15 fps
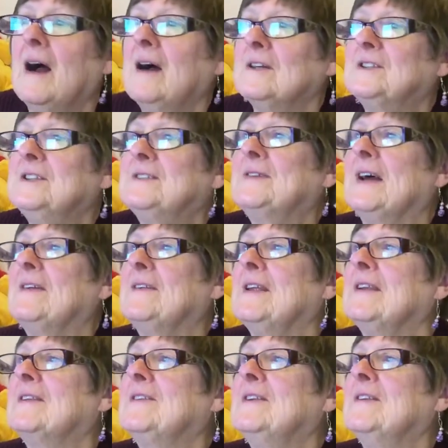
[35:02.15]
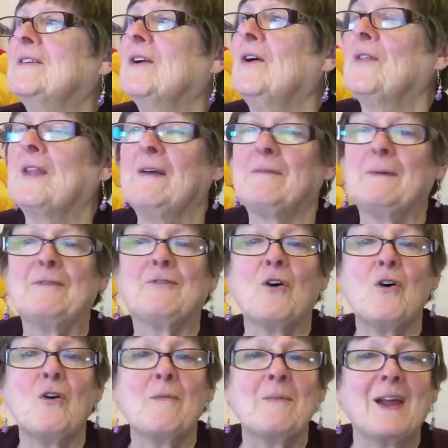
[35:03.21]
She's found it. She's got there
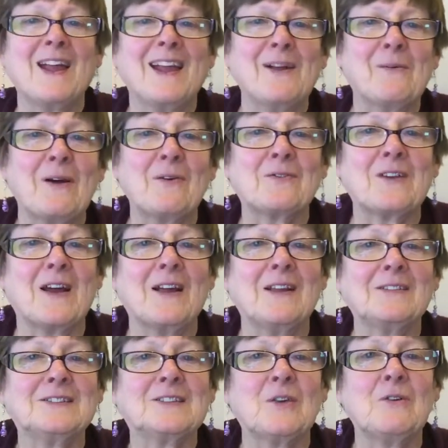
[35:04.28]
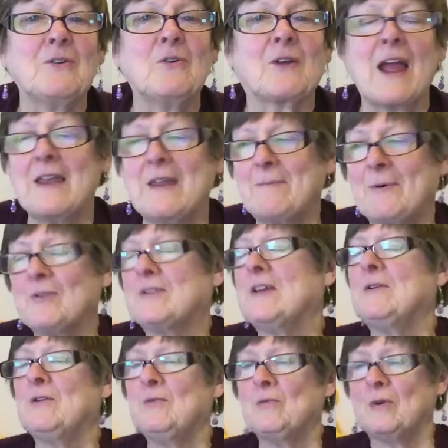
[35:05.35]
before me. Well done. So look,
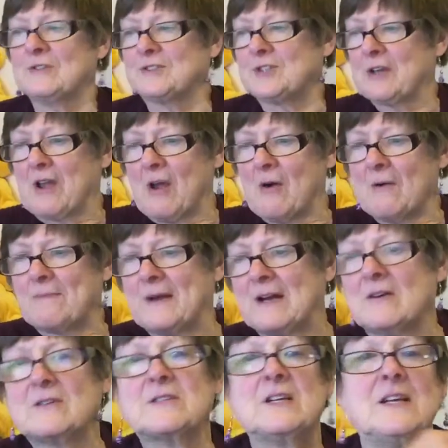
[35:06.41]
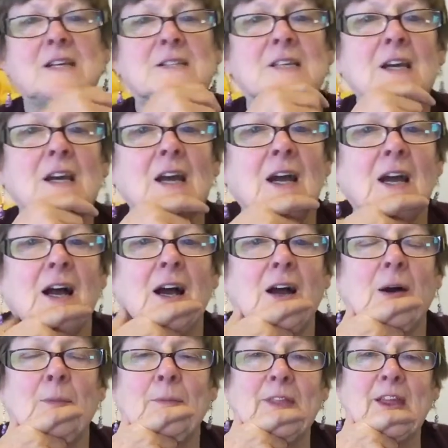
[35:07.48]
anybody who wants to know about it,
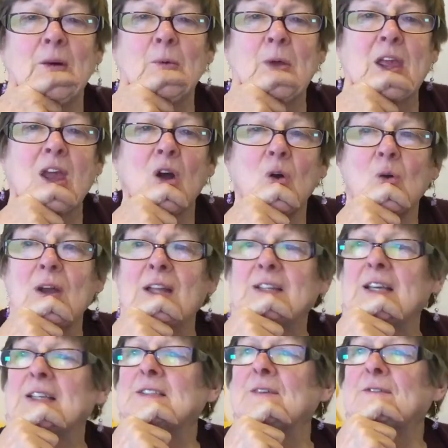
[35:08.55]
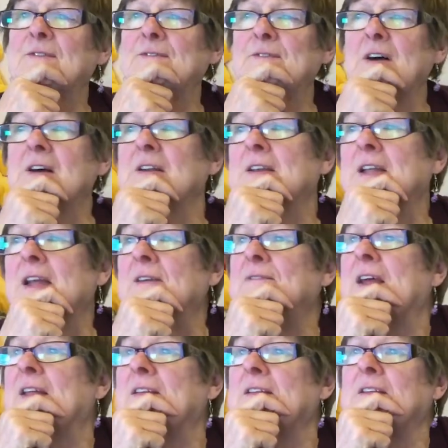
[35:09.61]
there we go. It is a fun
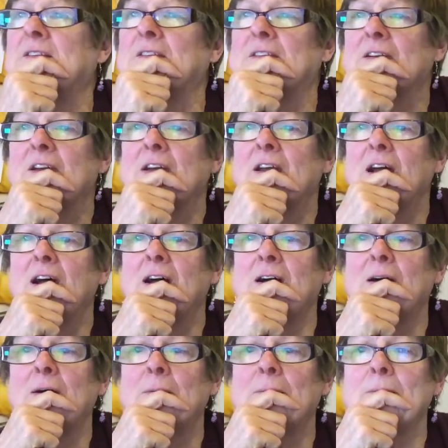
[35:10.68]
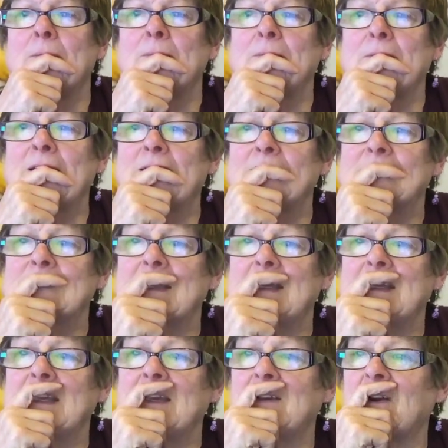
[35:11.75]
event. Let's
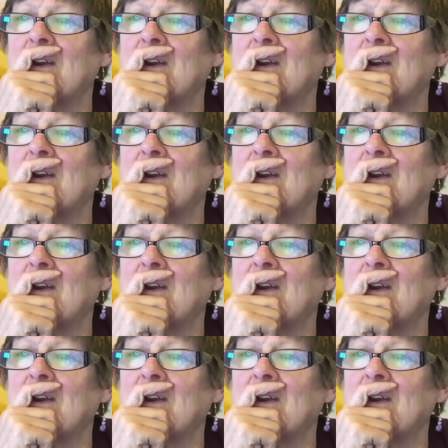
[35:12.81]
see.